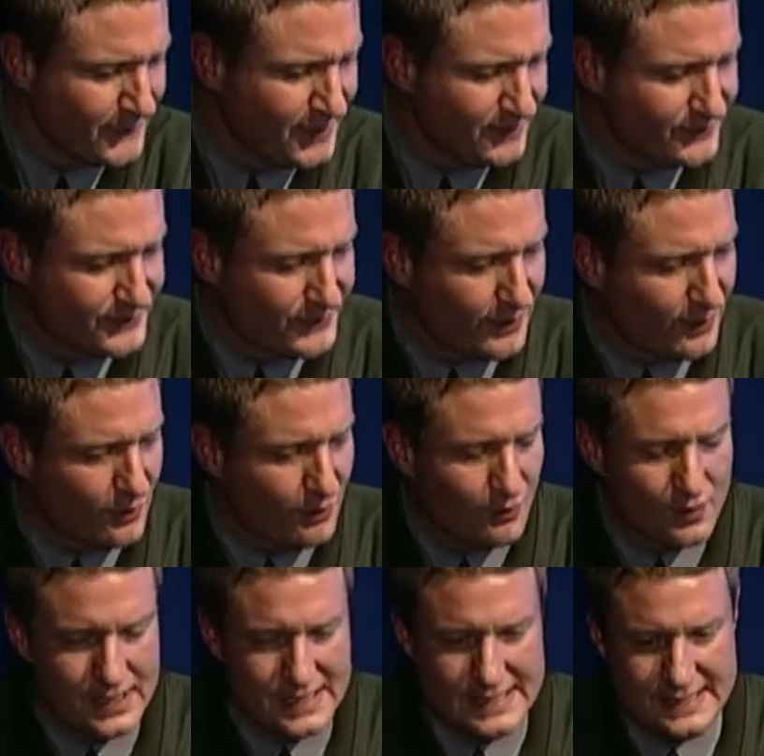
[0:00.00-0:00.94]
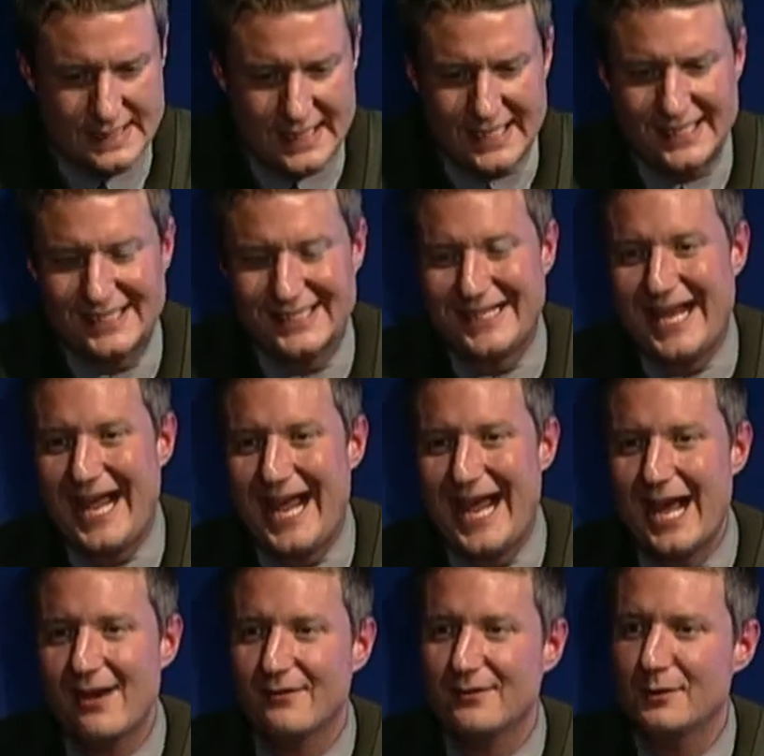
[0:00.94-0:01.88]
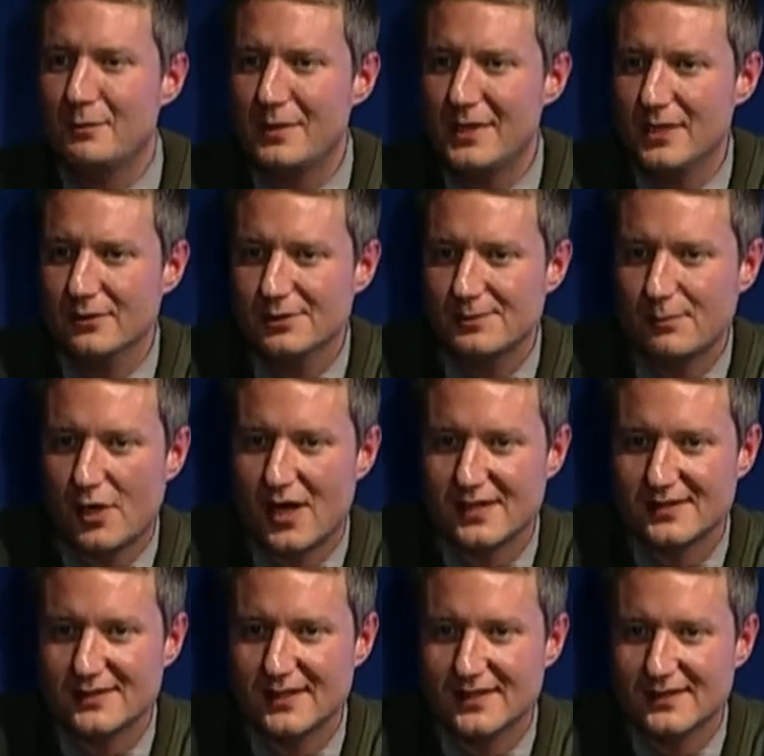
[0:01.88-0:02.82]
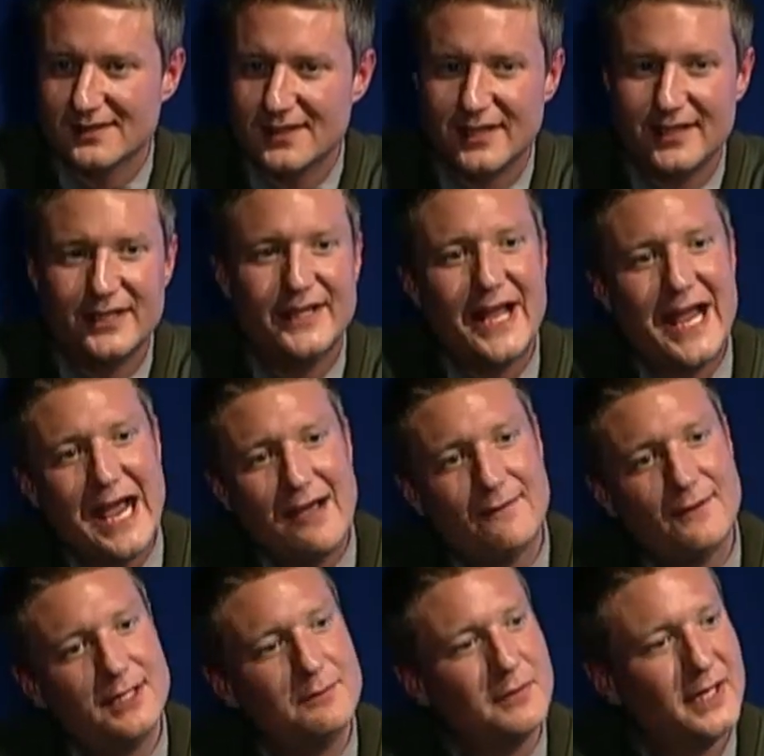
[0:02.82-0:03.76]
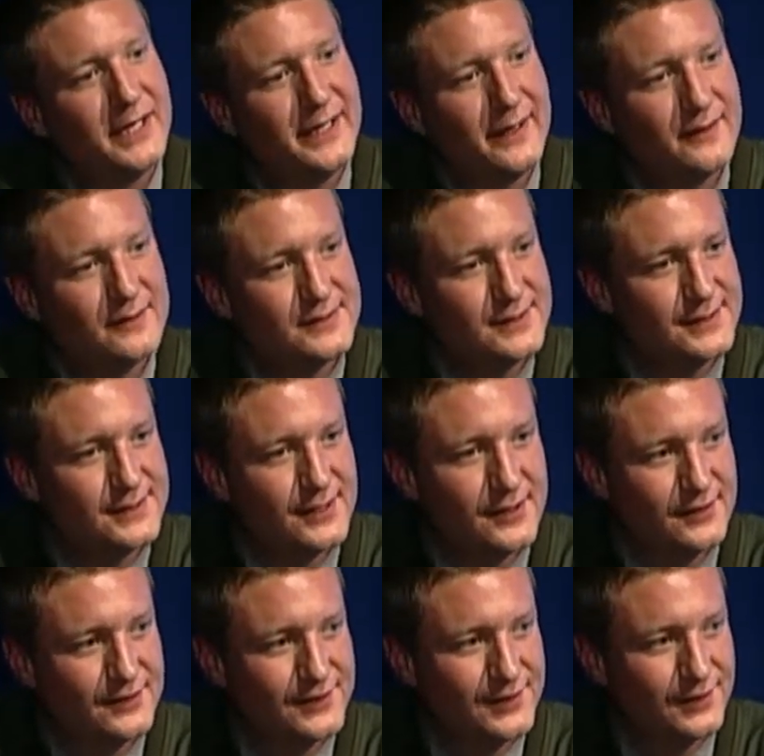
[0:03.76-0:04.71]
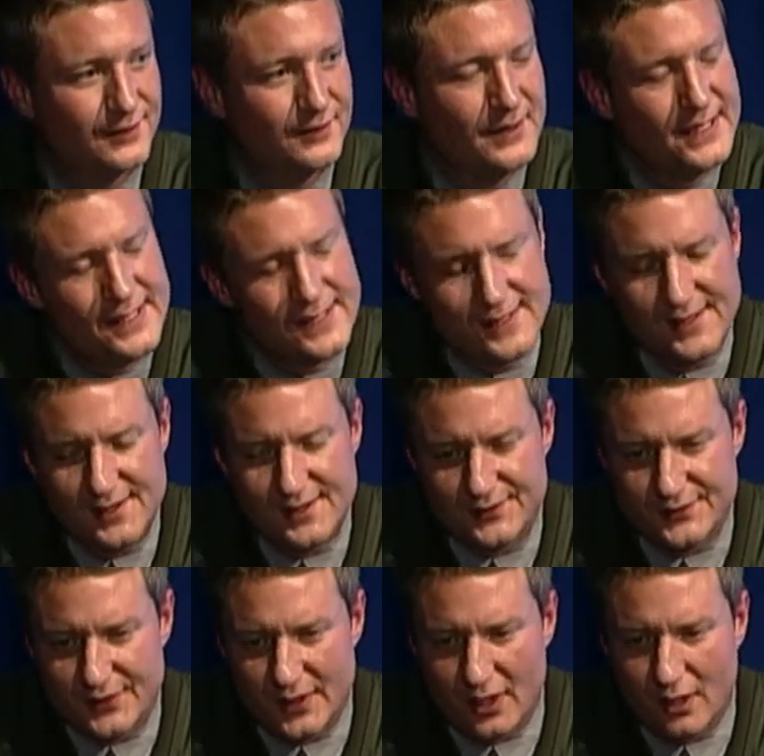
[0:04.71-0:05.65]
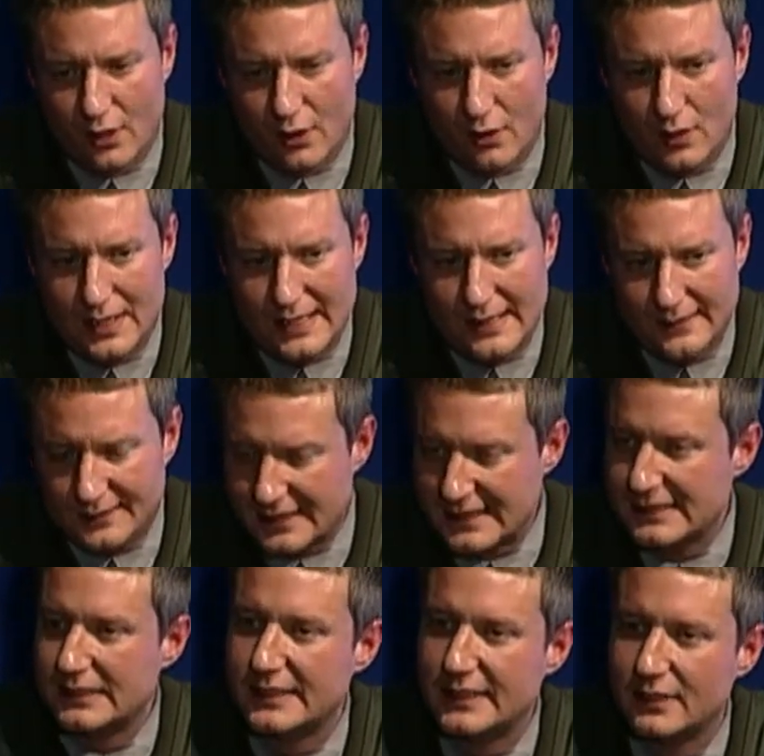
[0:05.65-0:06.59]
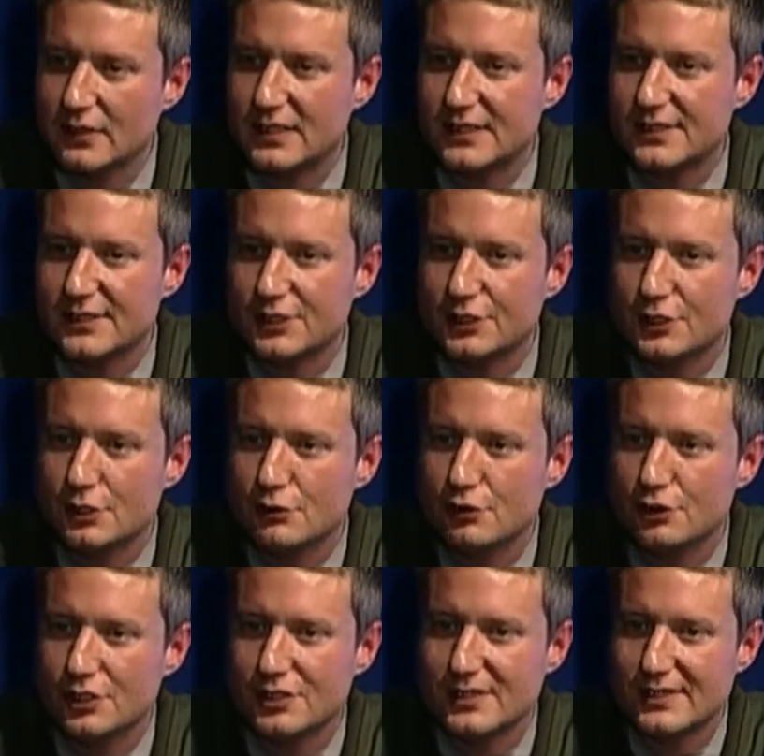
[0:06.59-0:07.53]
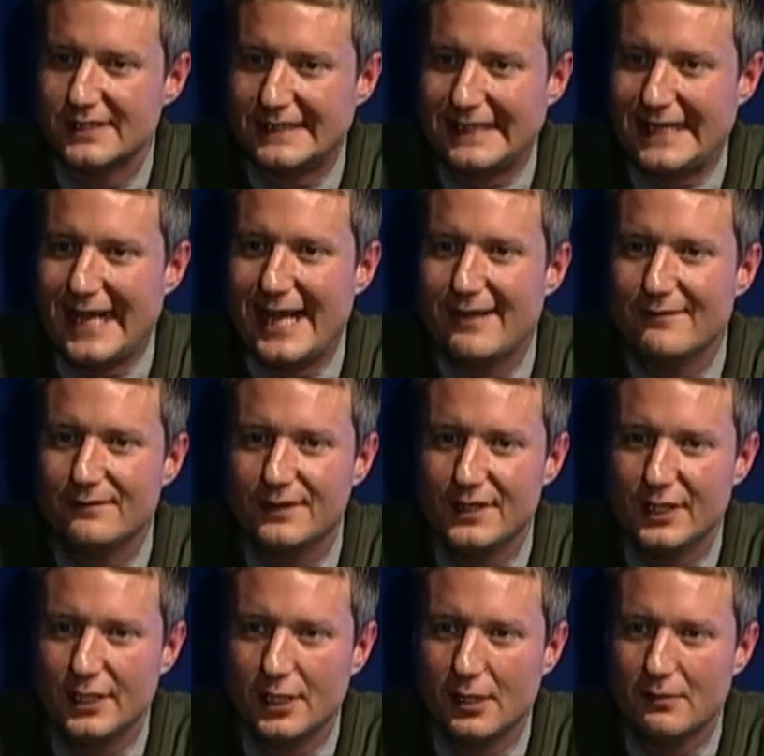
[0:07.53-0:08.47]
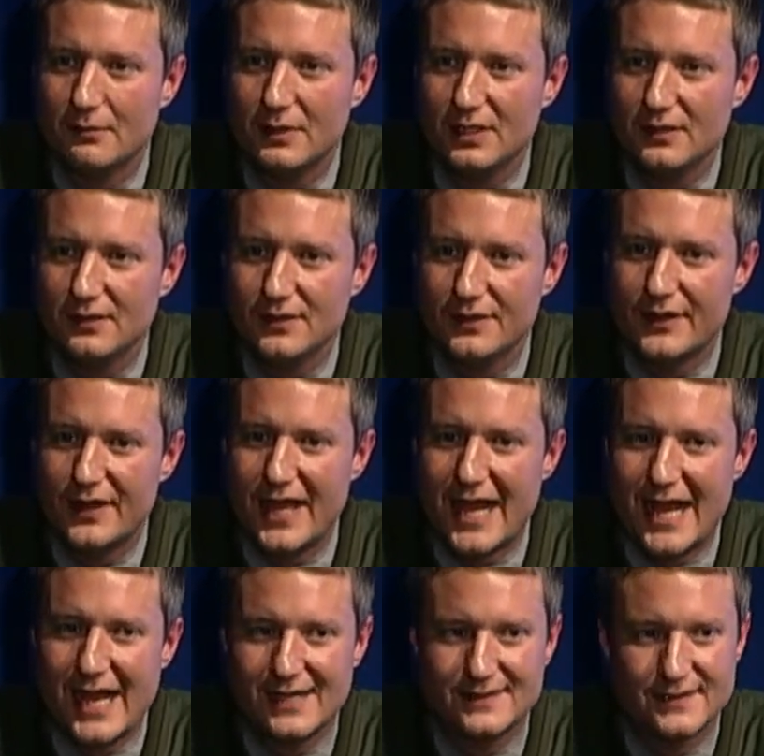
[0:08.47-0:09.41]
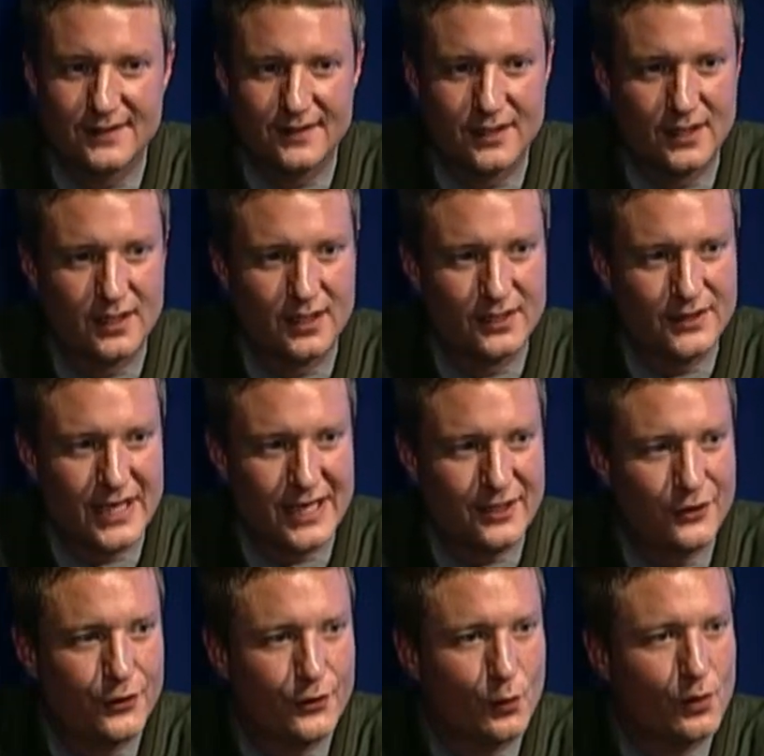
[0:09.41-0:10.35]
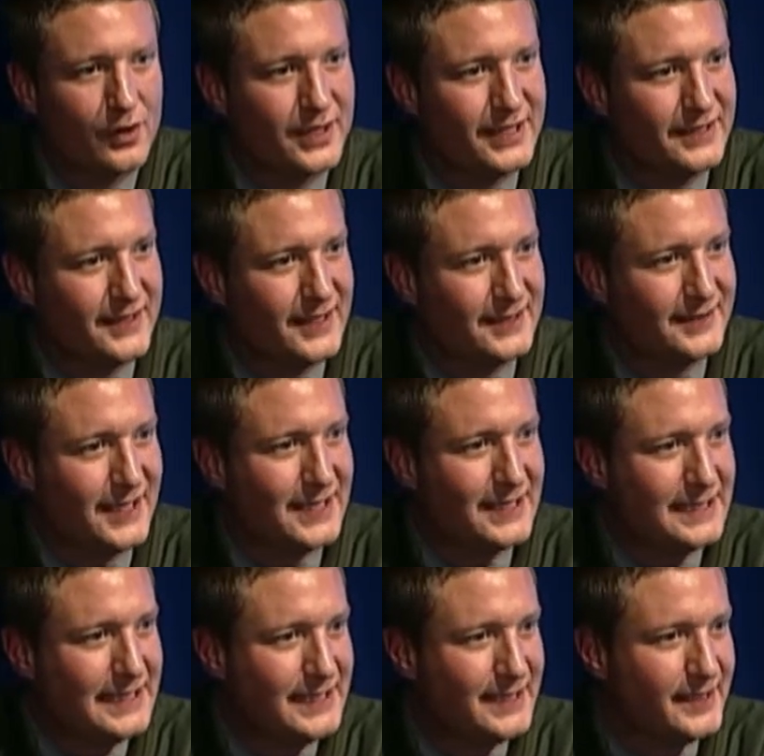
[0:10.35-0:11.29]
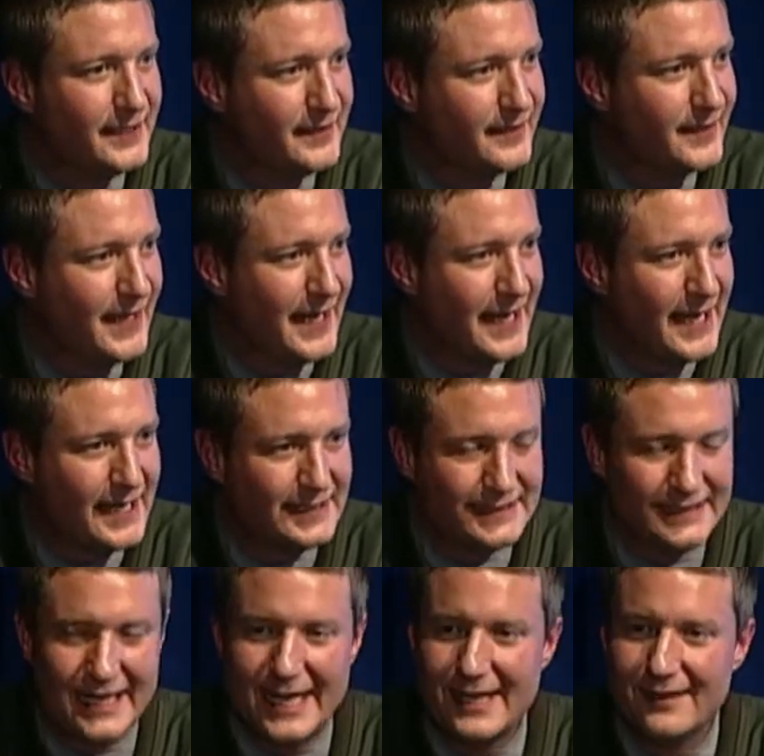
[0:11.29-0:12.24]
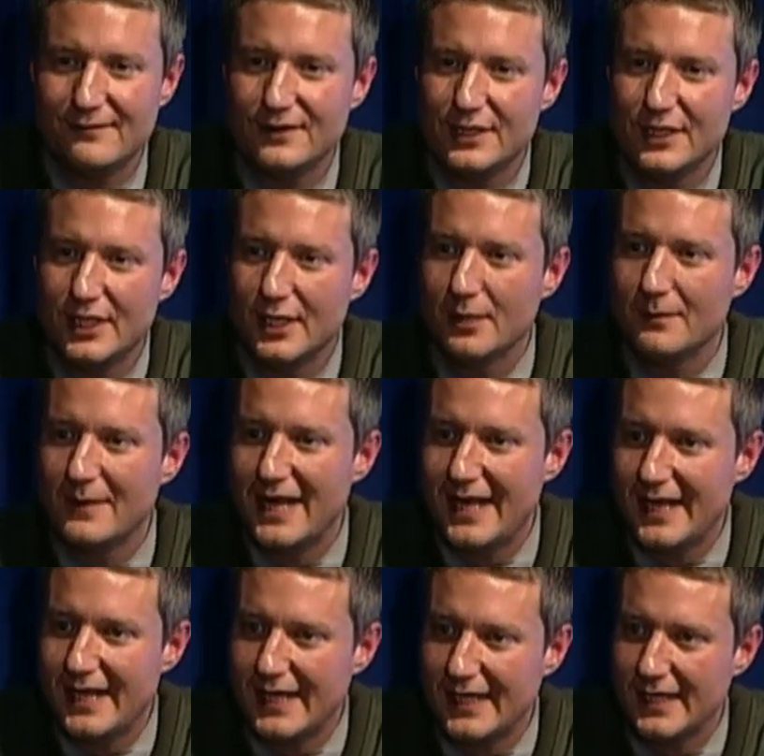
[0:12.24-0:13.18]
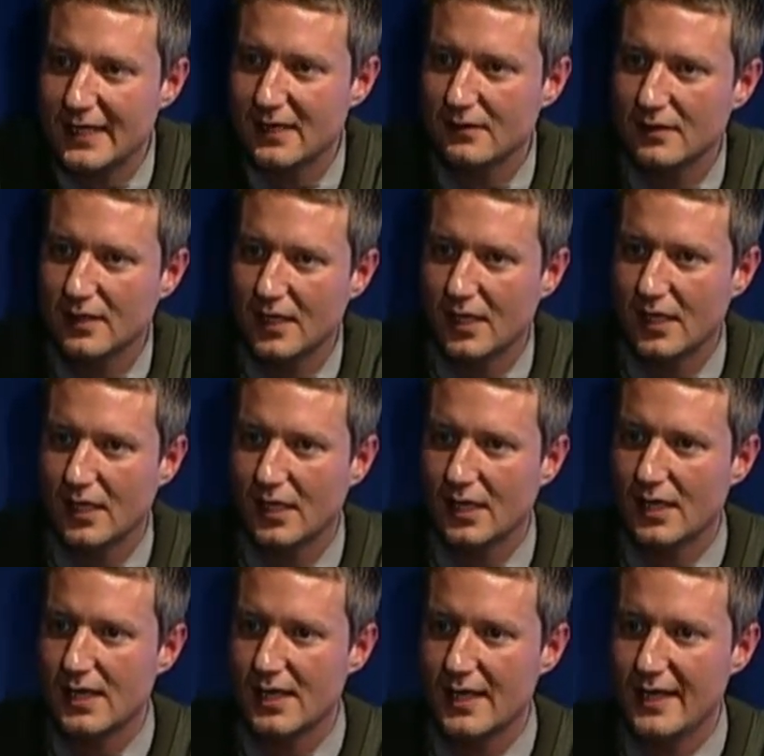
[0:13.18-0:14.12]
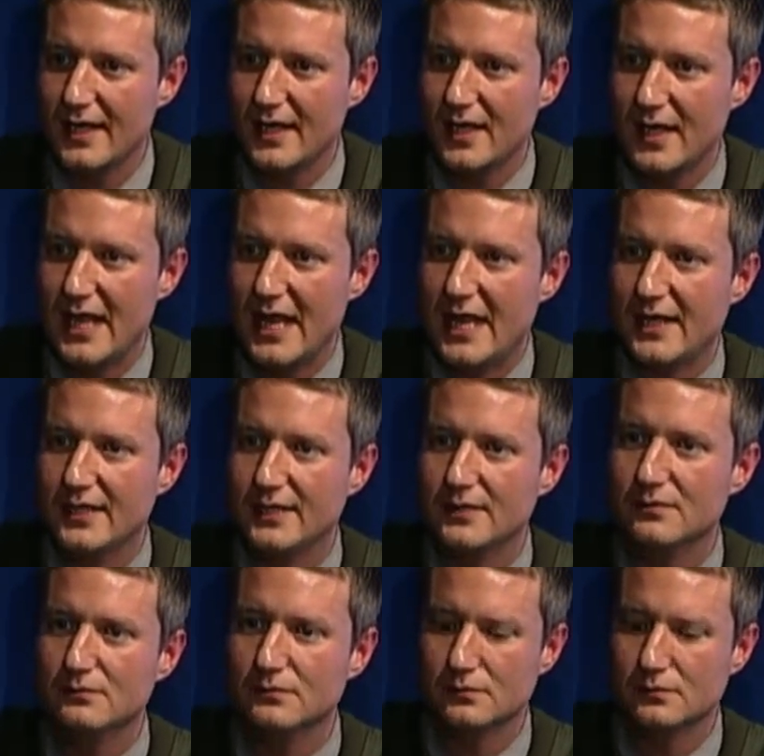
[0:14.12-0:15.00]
So they didn't have appeals process. They didn't have anybody else to turn to. So these legal institutions gave them that uh, that authority that they needed and gave them a, uh, a, a